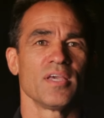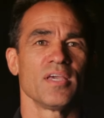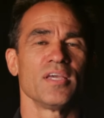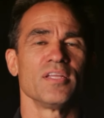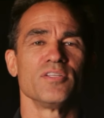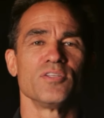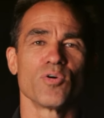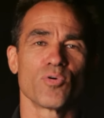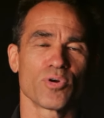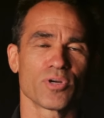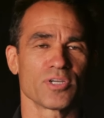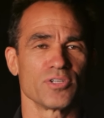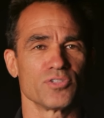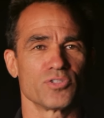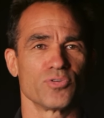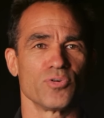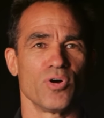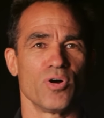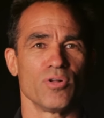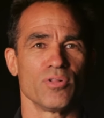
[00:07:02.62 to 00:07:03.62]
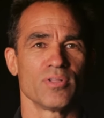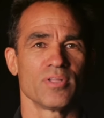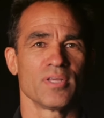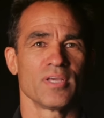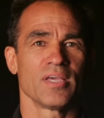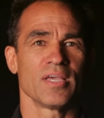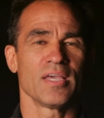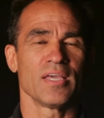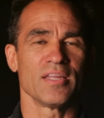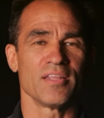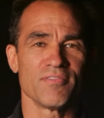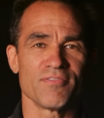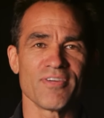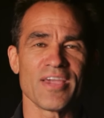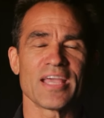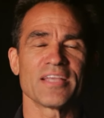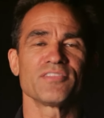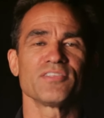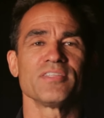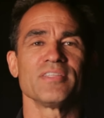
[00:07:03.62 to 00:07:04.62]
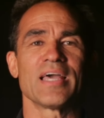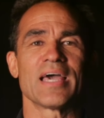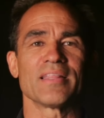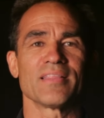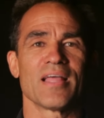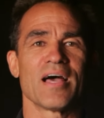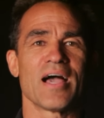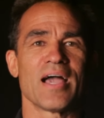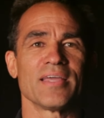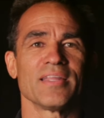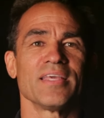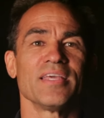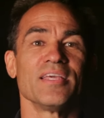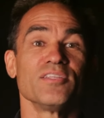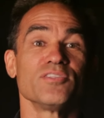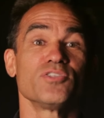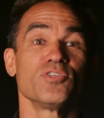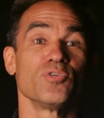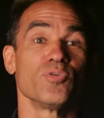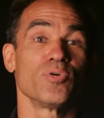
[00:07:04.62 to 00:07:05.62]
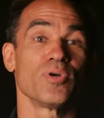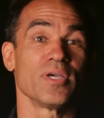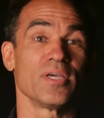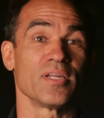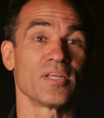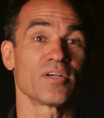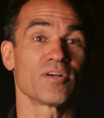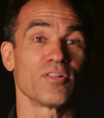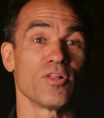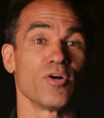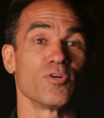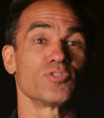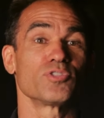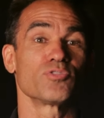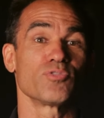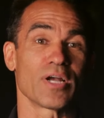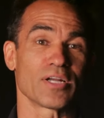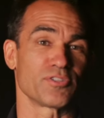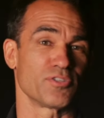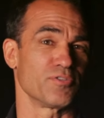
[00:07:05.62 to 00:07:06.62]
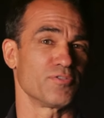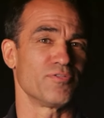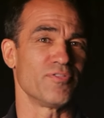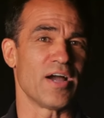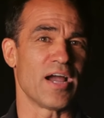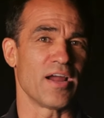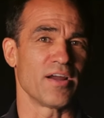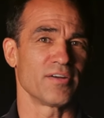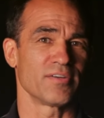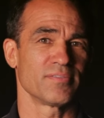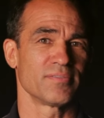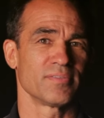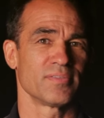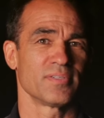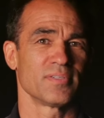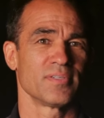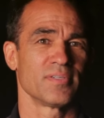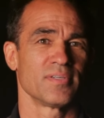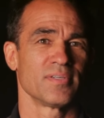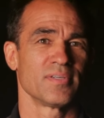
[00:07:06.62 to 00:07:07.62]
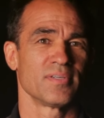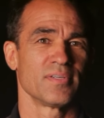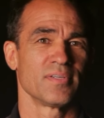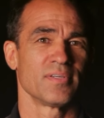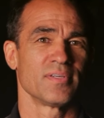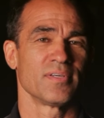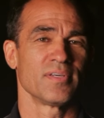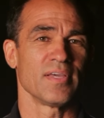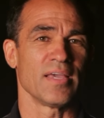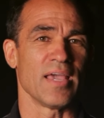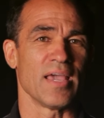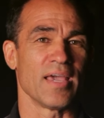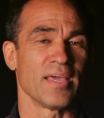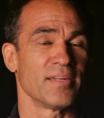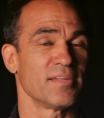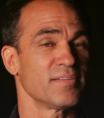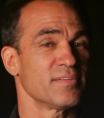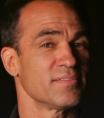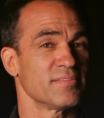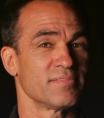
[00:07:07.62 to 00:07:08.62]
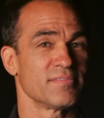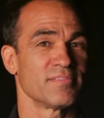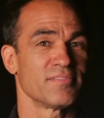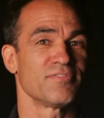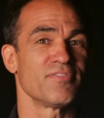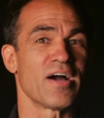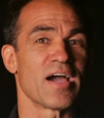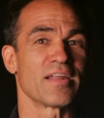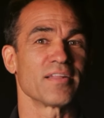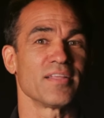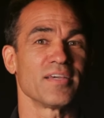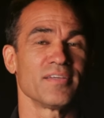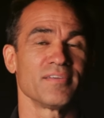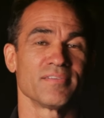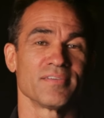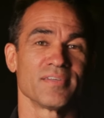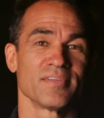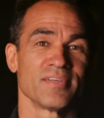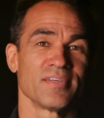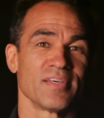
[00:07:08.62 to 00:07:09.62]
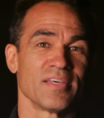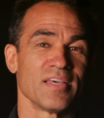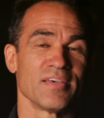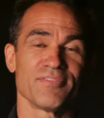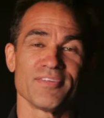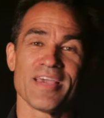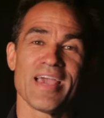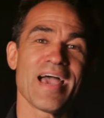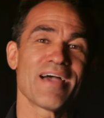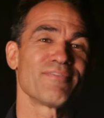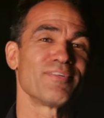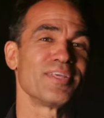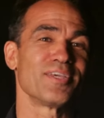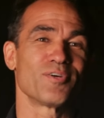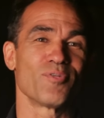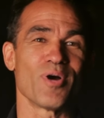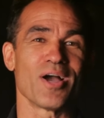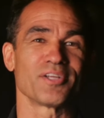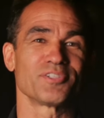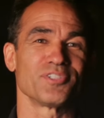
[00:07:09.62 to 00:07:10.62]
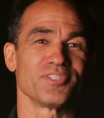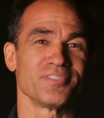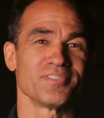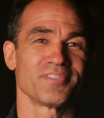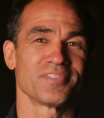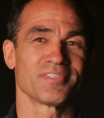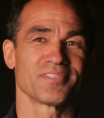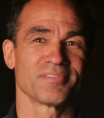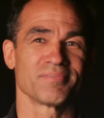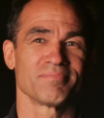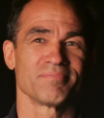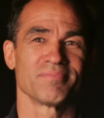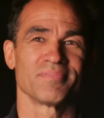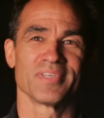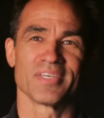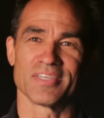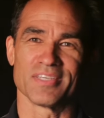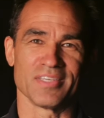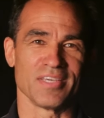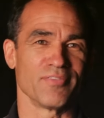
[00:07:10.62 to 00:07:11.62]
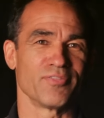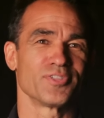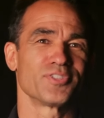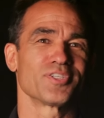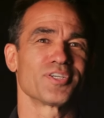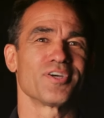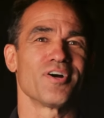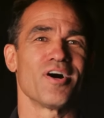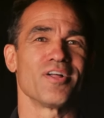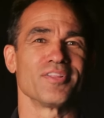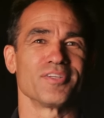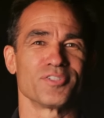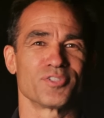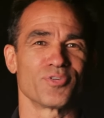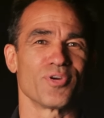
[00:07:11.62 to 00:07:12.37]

in door control and advancing that line into an enclosed structure fire. And finally, if you have any questions, give us a call in